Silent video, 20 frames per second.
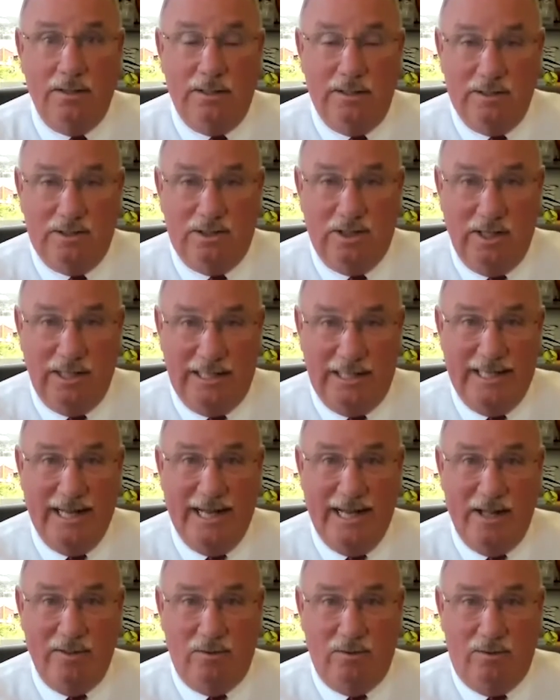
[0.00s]

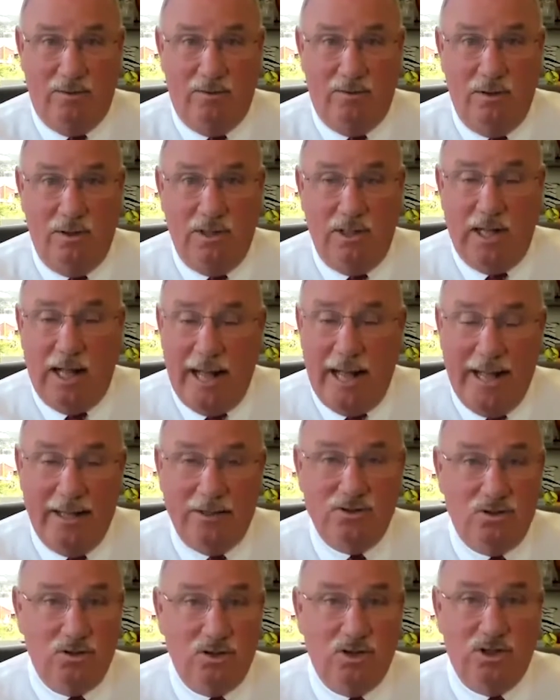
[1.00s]
together
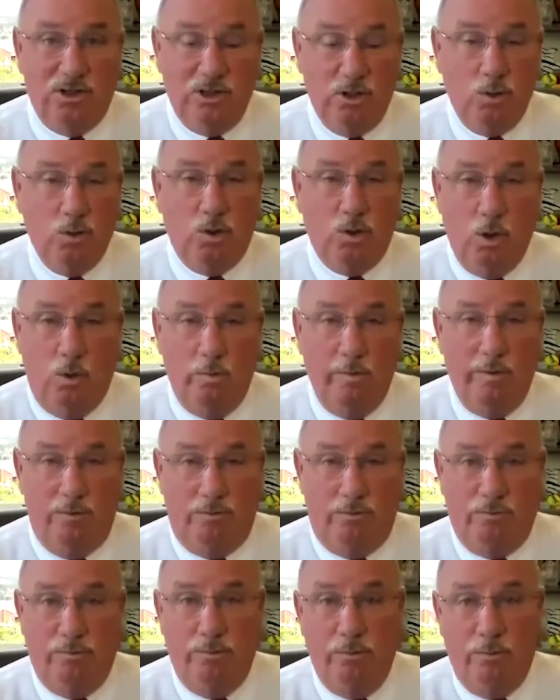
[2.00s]
as they're still going
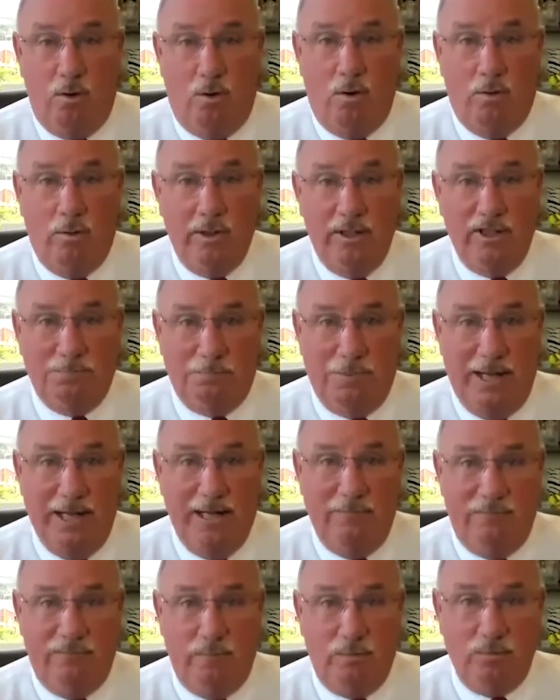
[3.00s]
through all these
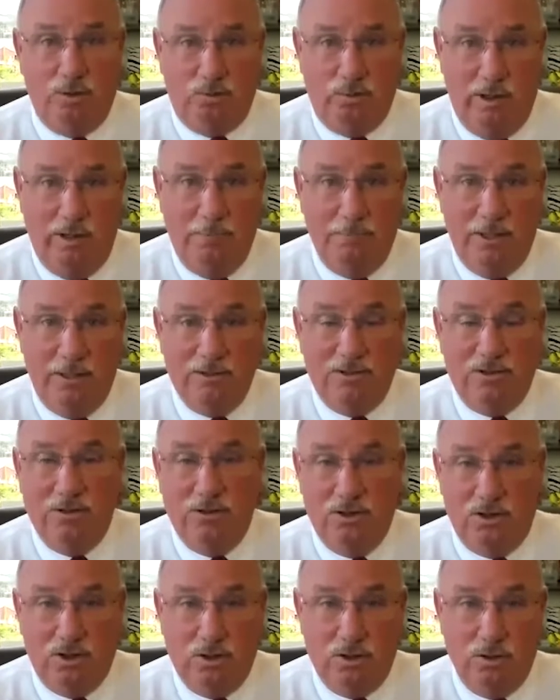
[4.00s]
painful treatments and
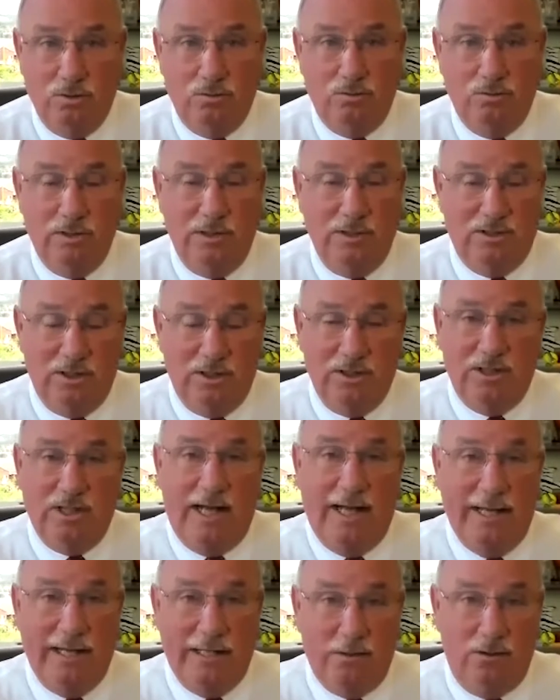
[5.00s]
surgeries and
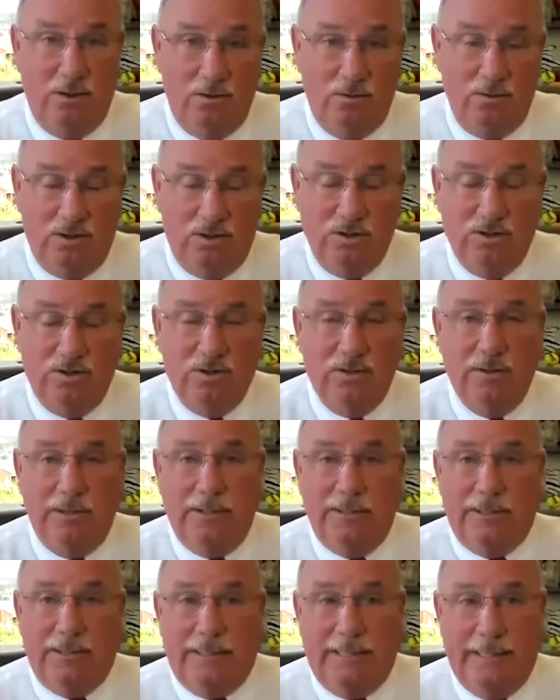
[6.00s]
diagnoses.
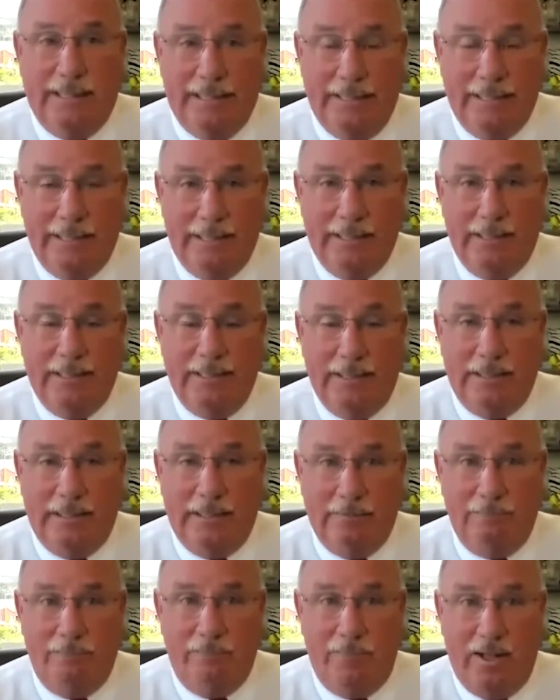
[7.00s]
And
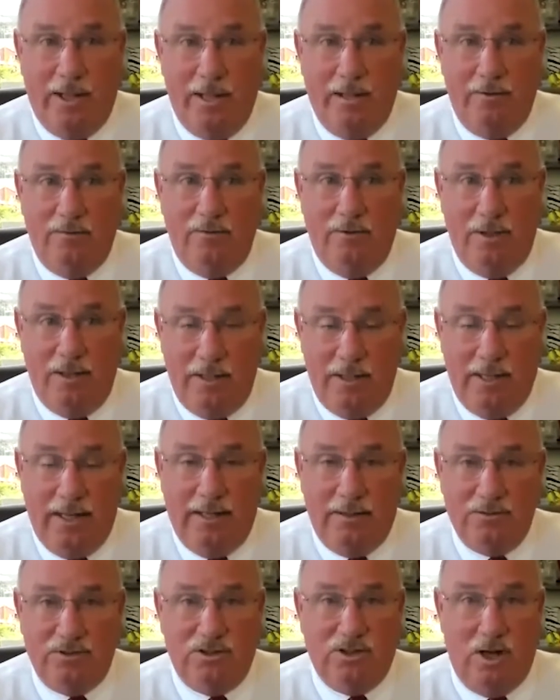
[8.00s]

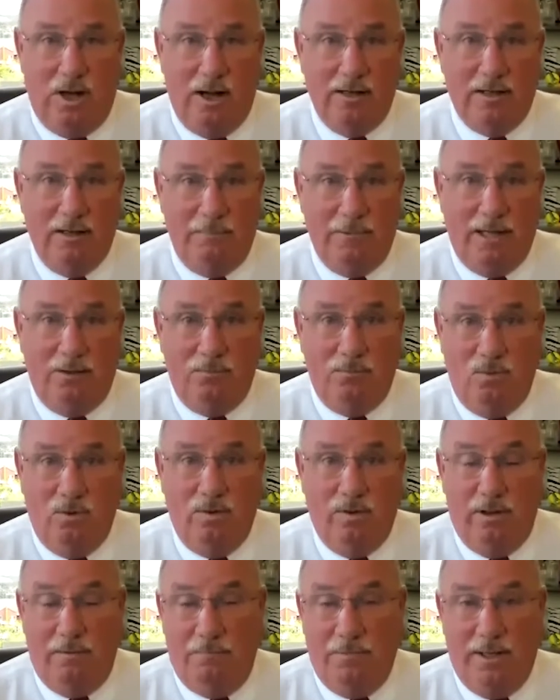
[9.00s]
yes, talking about
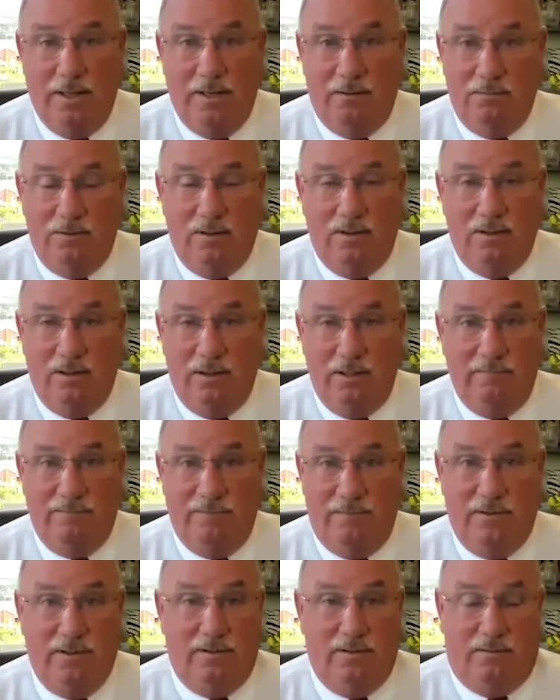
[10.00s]
will they be able to live
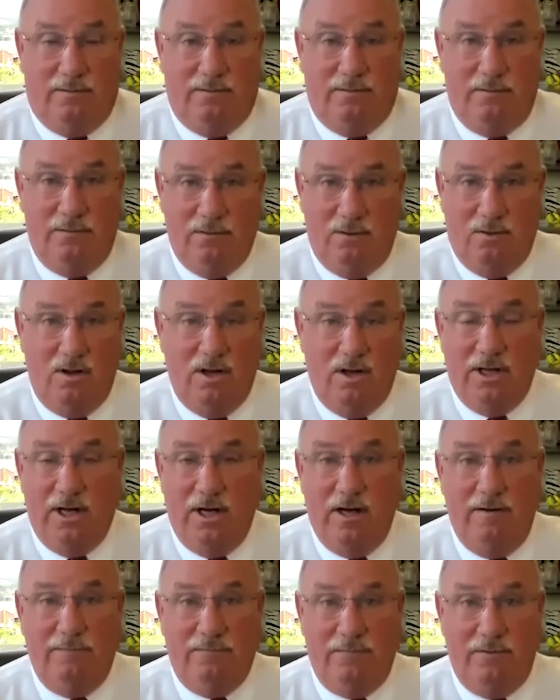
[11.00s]
long
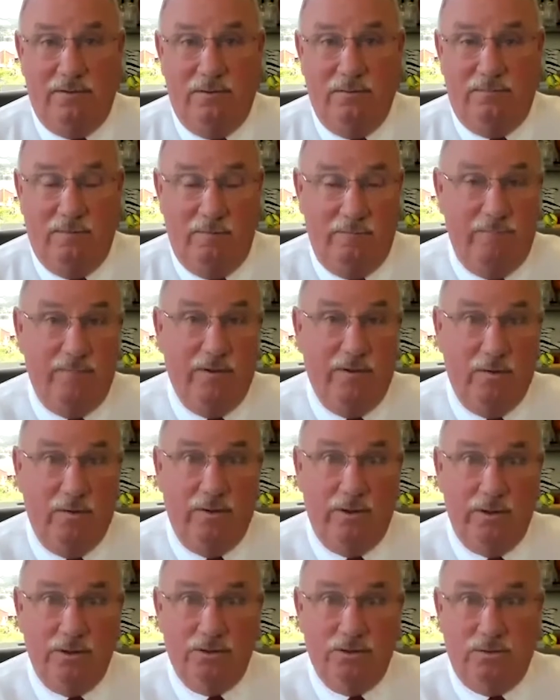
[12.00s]
enough to fulfill
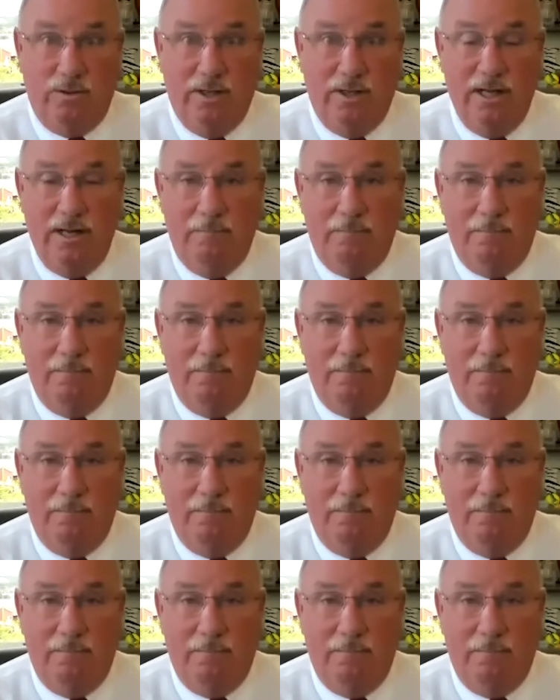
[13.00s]
their dream.